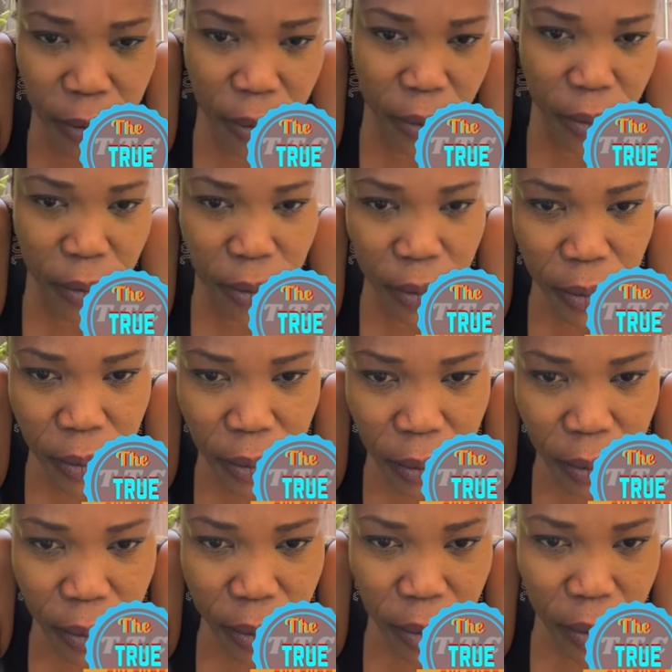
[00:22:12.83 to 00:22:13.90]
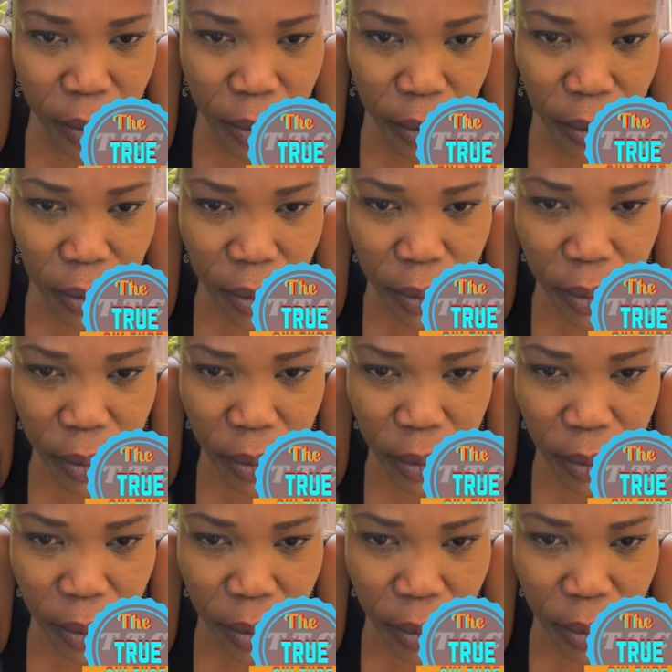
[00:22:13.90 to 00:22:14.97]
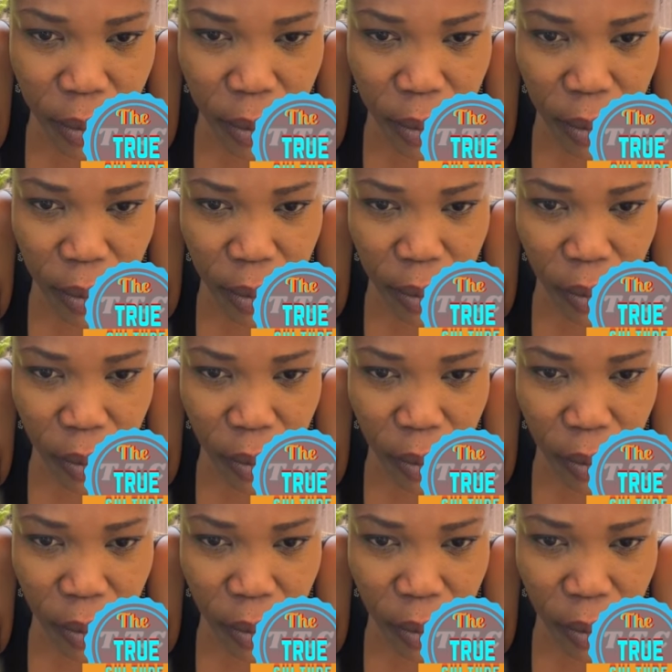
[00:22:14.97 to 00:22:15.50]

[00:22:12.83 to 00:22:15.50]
[no speech]